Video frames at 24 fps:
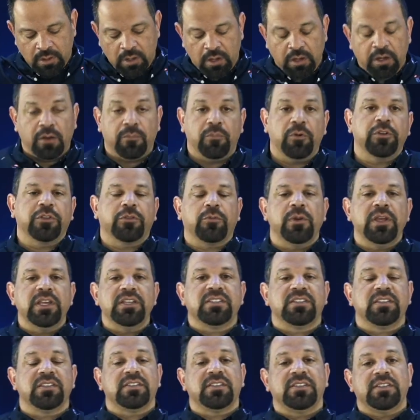Number 3
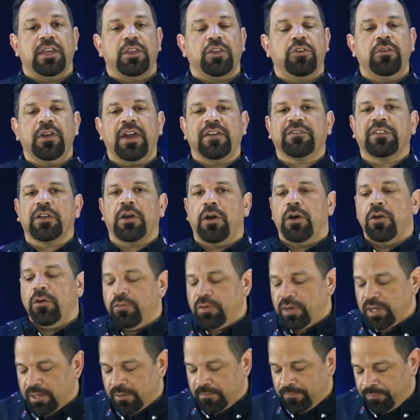is this, is that you have to
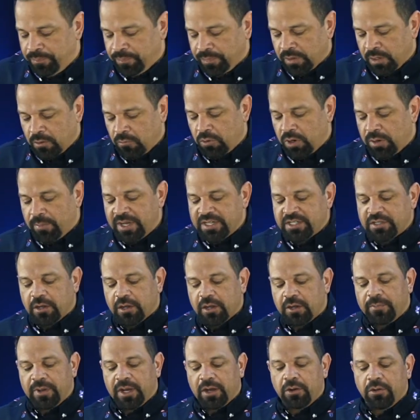own it. What am I
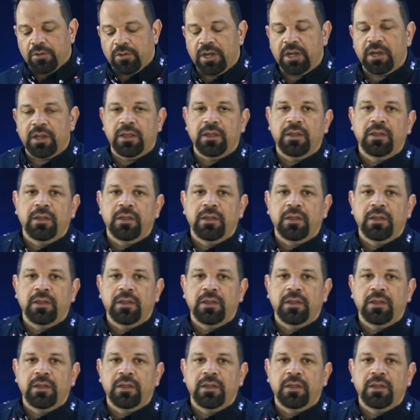talking about owning it?